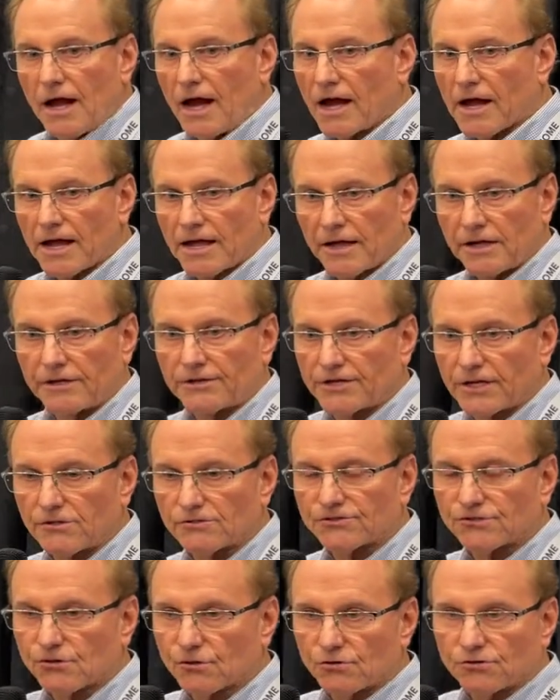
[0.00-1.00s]
Hi,
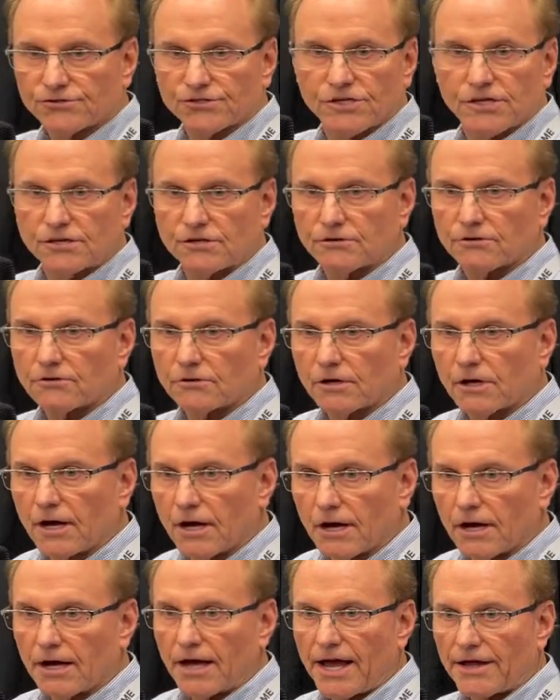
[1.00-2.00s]
Dale Stoltz here
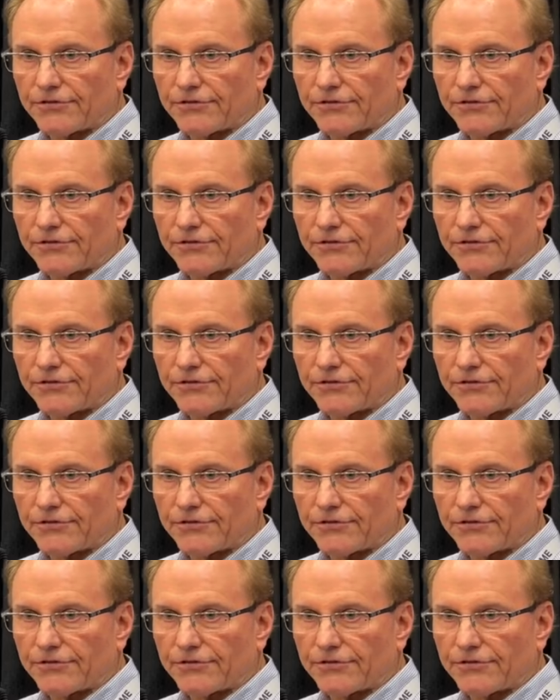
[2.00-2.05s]
uh,